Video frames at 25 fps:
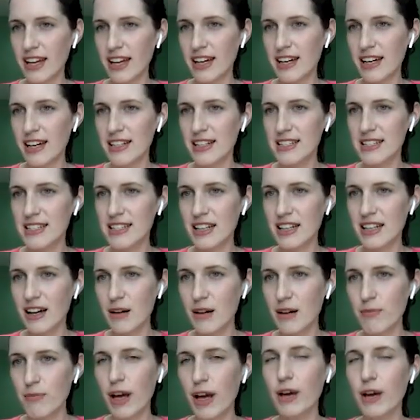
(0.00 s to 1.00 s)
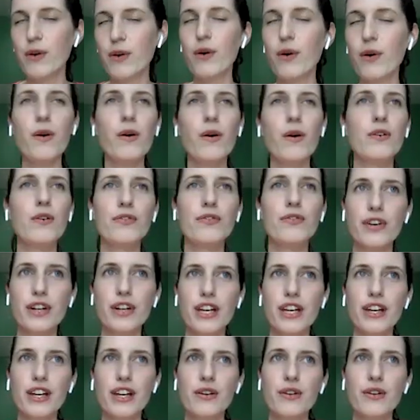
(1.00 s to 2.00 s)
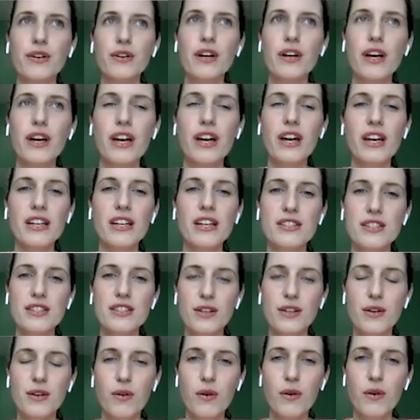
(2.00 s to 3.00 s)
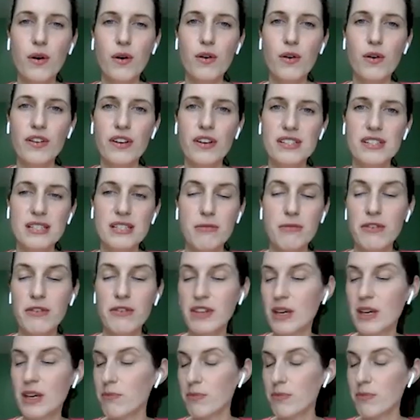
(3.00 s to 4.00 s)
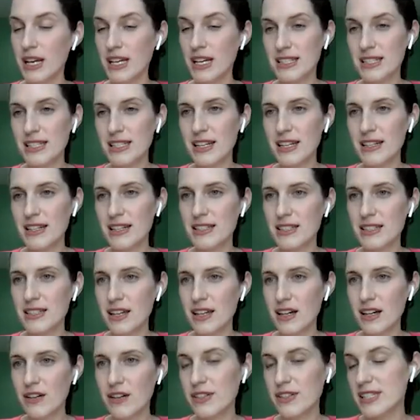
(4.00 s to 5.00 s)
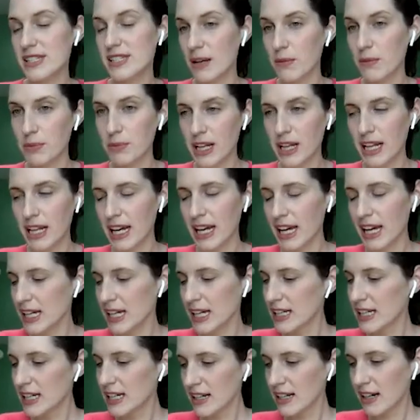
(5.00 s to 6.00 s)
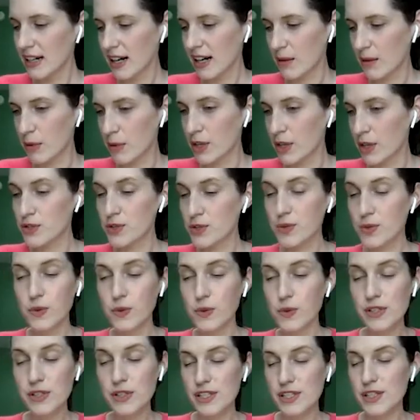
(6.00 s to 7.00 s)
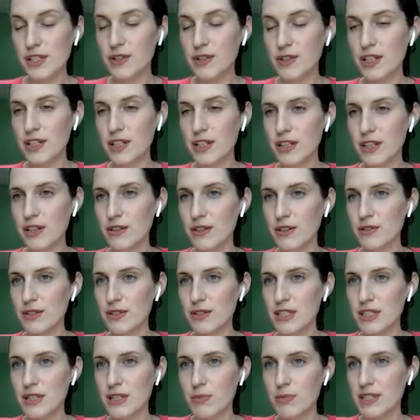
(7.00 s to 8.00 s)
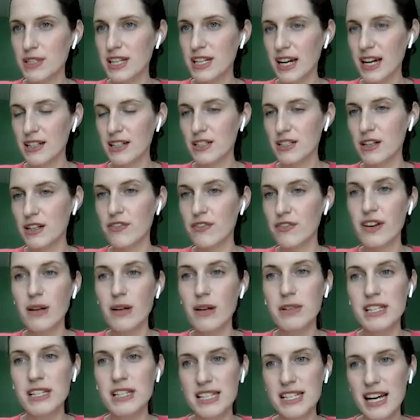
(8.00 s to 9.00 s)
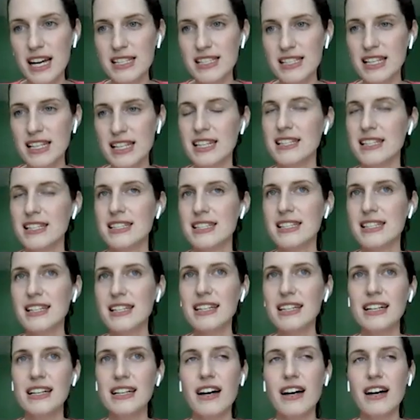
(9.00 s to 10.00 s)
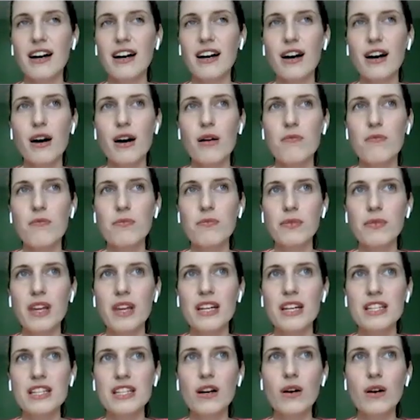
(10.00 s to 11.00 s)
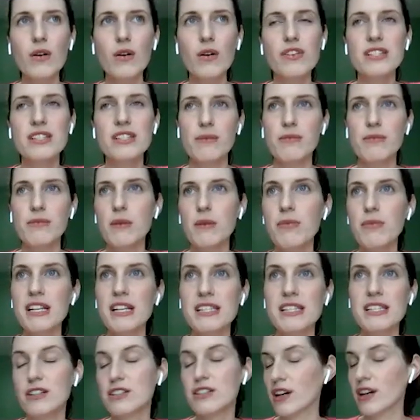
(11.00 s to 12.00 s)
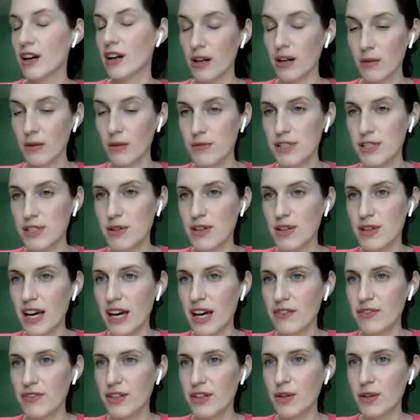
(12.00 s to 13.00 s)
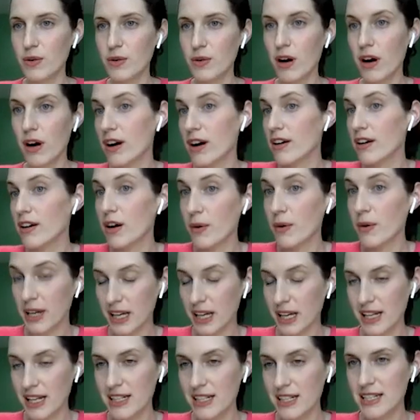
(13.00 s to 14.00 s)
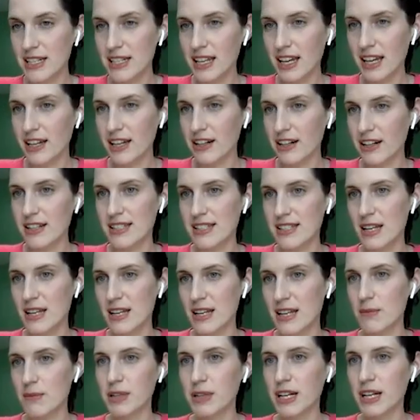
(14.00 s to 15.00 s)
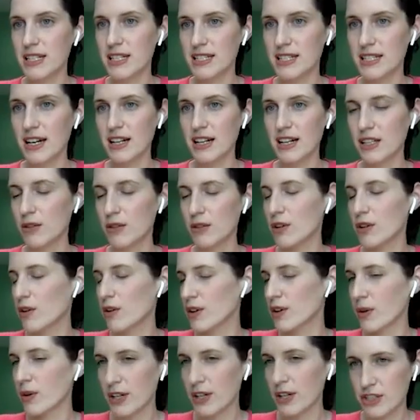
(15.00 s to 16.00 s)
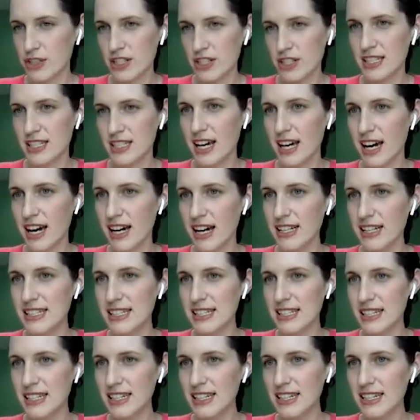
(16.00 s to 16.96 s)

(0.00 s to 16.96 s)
And my goal for you is to go over some of the basics of estate planning, what tools you can use to protect your family's assets, and to go over some of the basic terms so that if you are going in to get your estate plan done, you know the questions to ask.